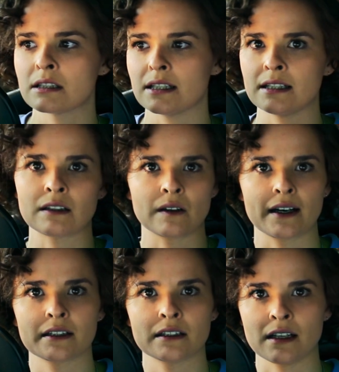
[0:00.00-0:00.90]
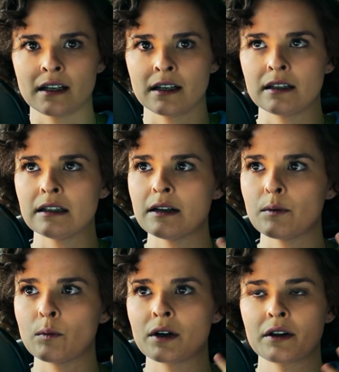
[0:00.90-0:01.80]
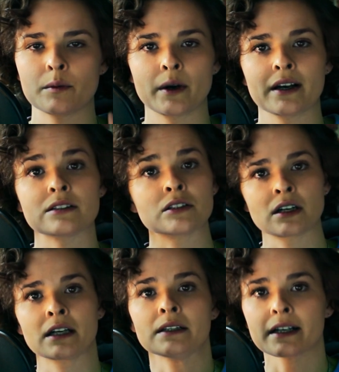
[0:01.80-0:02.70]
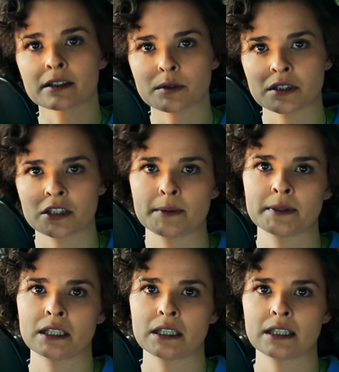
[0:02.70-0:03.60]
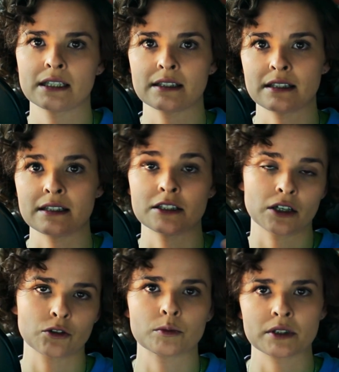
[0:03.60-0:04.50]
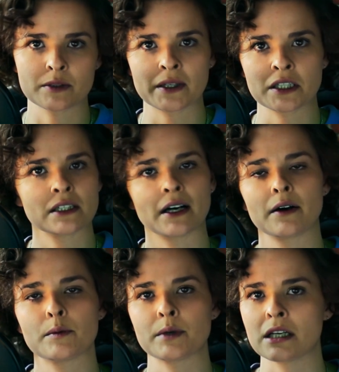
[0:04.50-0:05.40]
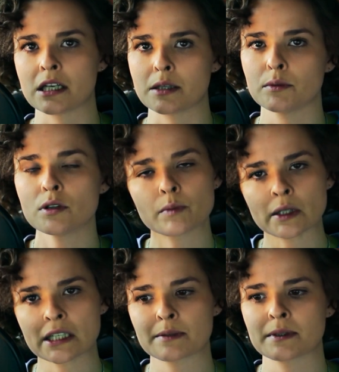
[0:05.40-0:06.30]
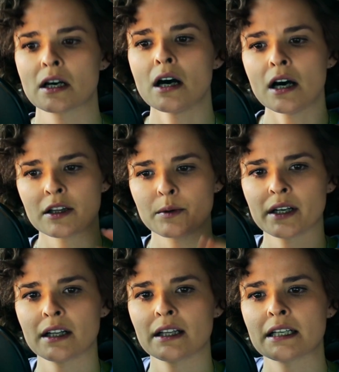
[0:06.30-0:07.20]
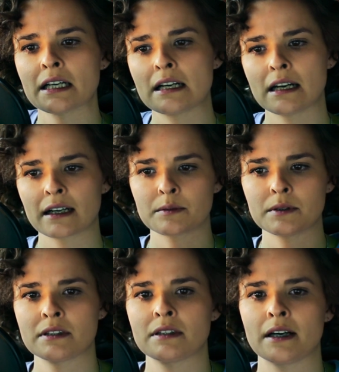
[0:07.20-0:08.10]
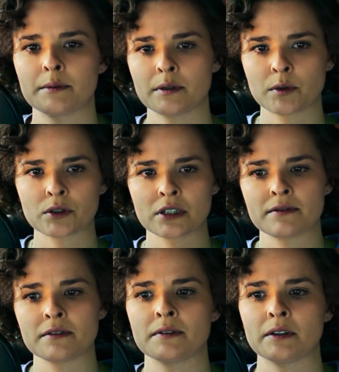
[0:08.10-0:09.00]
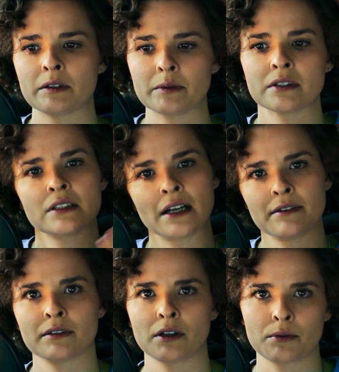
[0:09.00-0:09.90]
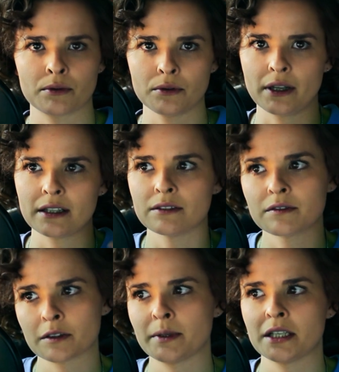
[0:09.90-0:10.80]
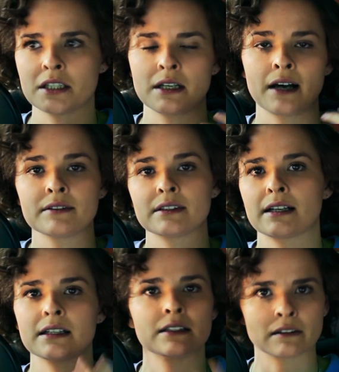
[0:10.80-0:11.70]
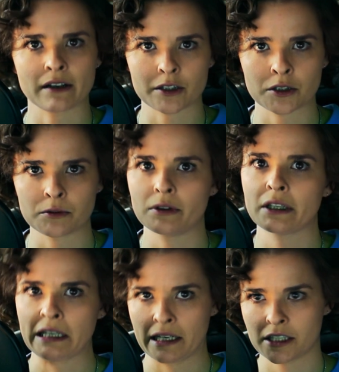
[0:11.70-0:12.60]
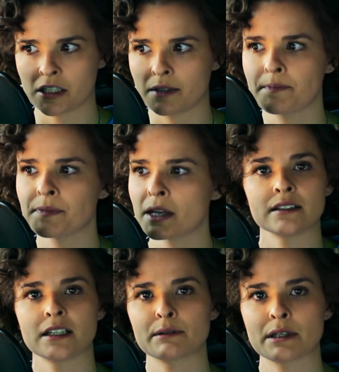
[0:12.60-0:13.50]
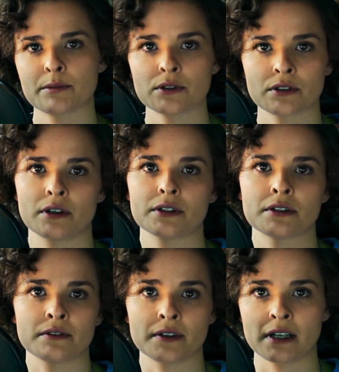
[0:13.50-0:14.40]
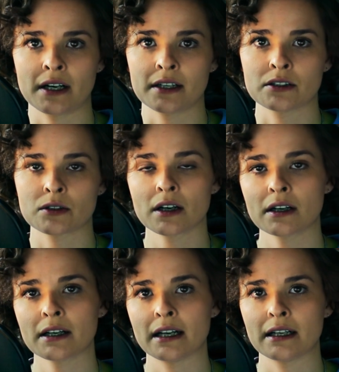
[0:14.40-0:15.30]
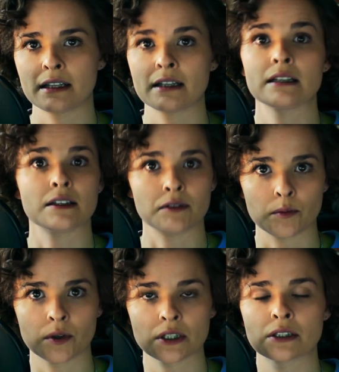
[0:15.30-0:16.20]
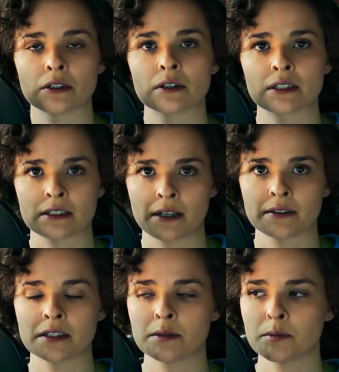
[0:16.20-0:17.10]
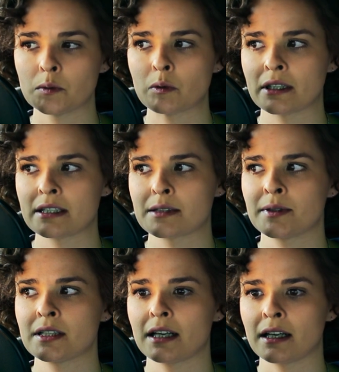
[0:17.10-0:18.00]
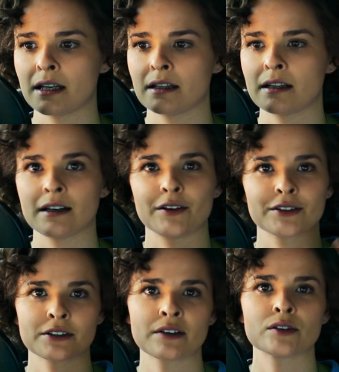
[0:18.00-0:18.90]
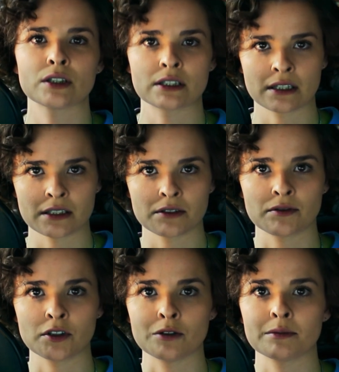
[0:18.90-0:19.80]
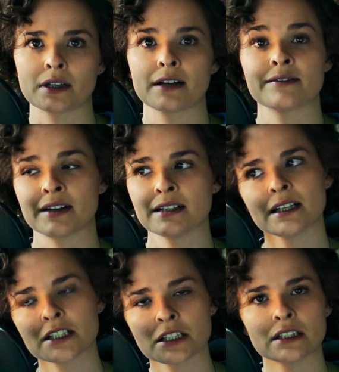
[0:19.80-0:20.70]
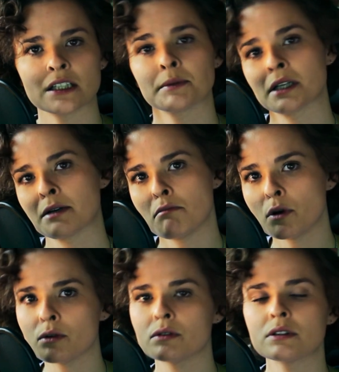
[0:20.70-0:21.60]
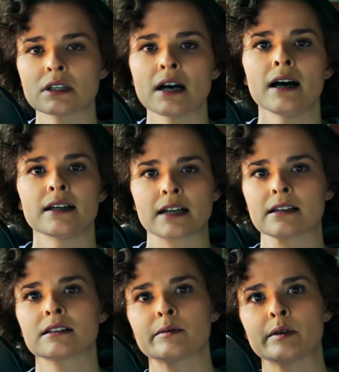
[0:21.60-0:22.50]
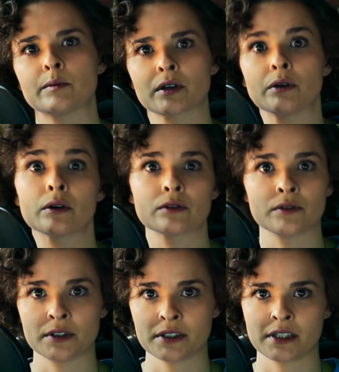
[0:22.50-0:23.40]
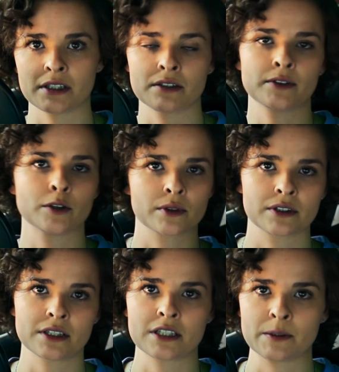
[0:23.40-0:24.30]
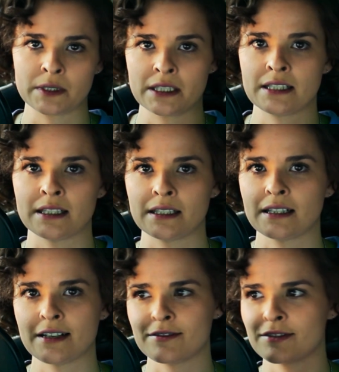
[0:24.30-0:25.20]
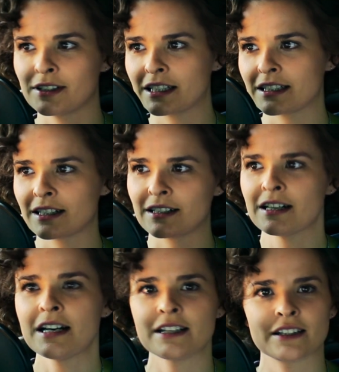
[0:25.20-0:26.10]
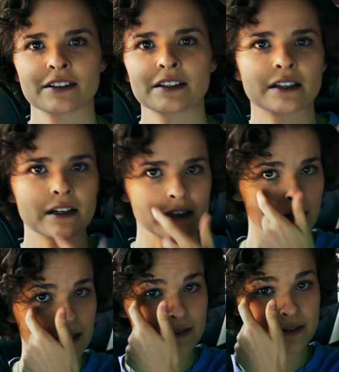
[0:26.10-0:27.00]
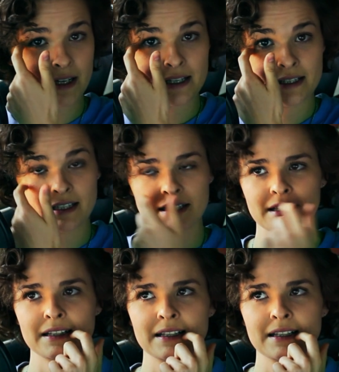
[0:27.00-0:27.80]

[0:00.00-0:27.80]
intellect. And one of the ways to connect with a Gemini in general, but especially now being in the moon placement, the way to like connect with them and emotionally fulfill them is definitely through like information, having that intellectual connection. Gemini moons are also very high strung, and I think even more so because now it's in the moon placement, and they also have a good sense of humor. I find actually Gemini moons tend to be more known for their sense of humor than Gemini sun. I feel like they're the kind of sign that